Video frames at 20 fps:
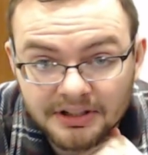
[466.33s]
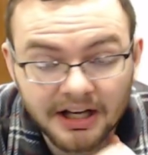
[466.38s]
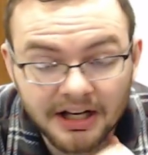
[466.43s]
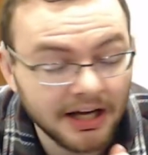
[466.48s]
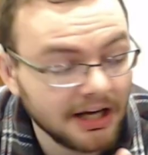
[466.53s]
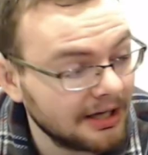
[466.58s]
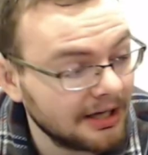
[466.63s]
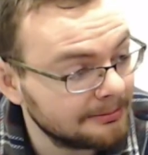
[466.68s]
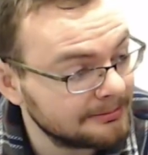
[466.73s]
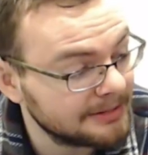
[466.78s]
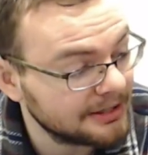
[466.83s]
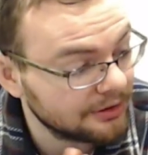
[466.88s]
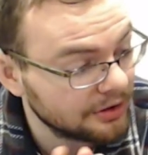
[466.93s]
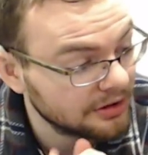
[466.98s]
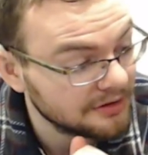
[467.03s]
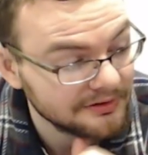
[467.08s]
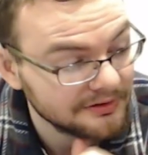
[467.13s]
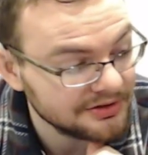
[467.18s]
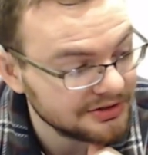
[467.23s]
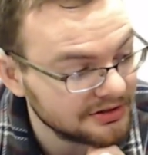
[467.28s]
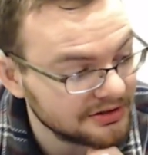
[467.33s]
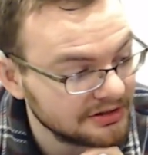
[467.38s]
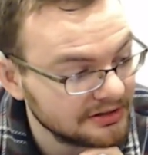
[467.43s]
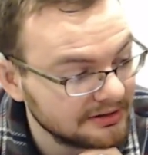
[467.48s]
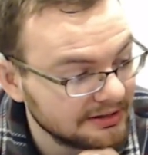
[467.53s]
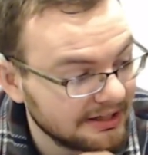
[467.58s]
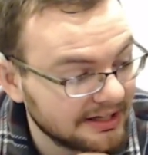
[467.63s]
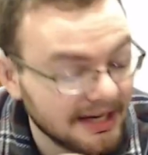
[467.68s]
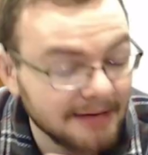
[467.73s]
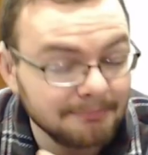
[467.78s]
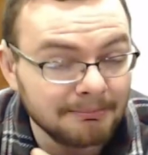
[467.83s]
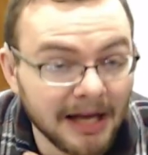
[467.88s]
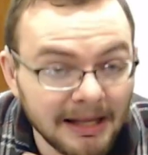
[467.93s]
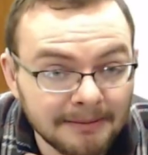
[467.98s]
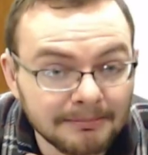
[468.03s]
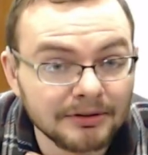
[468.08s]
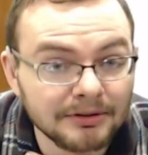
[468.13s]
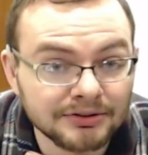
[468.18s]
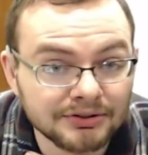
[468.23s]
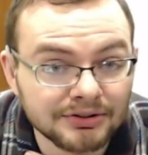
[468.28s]
And curvature, in my
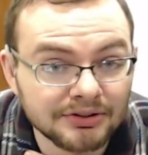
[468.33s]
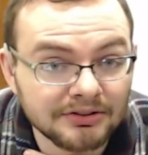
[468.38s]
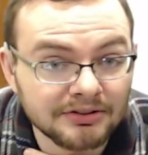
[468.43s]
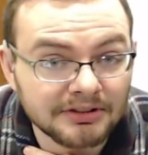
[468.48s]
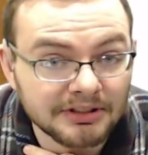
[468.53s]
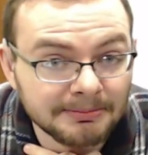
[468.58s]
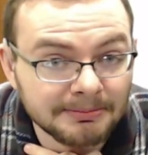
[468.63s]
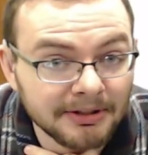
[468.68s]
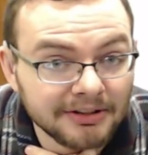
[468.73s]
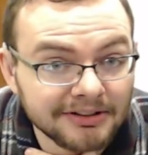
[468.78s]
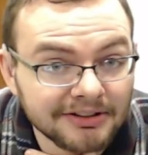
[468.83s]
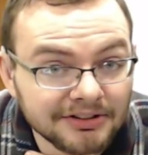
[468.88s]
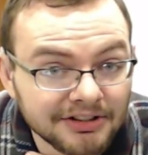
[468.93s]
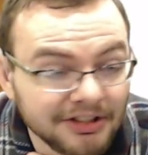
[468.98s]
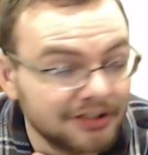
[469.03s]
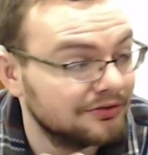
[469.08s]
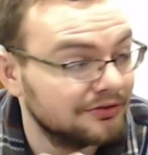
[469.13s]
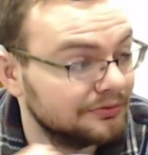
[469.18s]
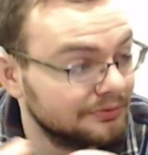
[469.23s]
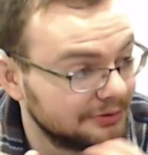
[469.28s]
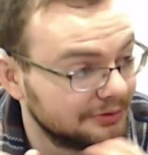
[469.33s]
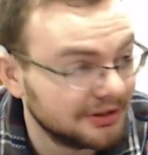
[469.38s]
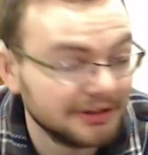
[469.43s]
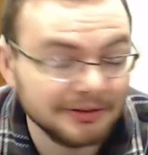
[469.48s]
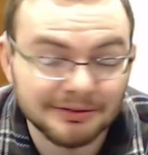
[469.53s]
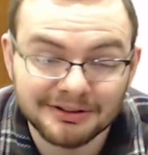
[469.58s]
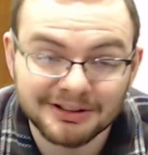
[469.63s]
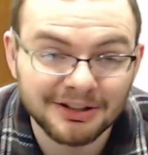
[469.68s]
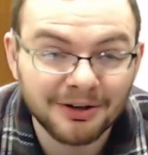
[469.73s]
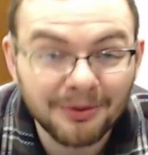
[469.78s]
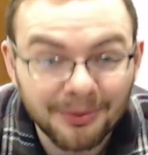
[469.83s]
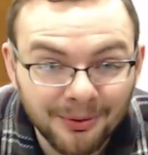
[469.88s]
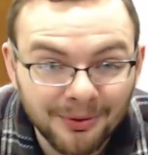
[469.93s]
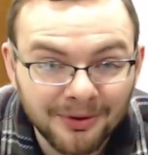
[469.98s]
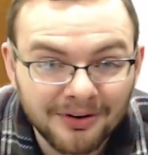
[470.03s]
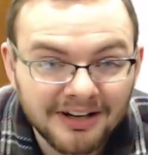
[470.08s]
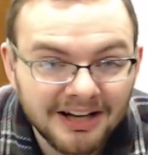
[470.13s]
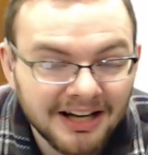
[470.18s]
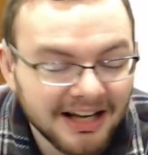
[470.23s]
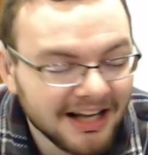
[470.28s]
personal experience, is really, really
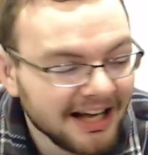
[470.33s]
cool.